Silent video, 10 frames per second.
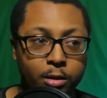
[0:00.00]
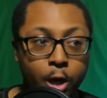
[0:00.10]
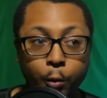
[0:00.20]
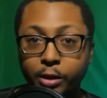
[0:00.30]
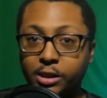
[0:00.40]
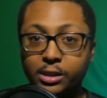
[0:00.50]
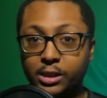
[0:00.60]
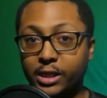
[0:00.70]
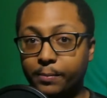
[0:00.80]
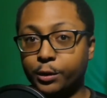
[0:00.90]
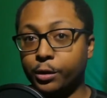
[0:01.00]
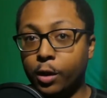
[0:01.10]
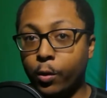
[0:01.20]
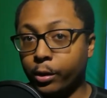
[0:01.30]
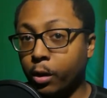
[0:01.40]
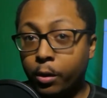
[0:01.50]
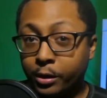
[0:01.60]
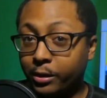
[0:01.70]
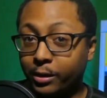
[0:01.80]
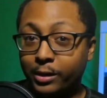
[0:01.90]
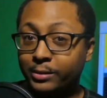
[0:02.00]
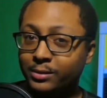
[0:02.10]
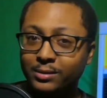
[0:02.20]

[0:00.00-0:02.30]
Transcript: notice inception going on here, huh?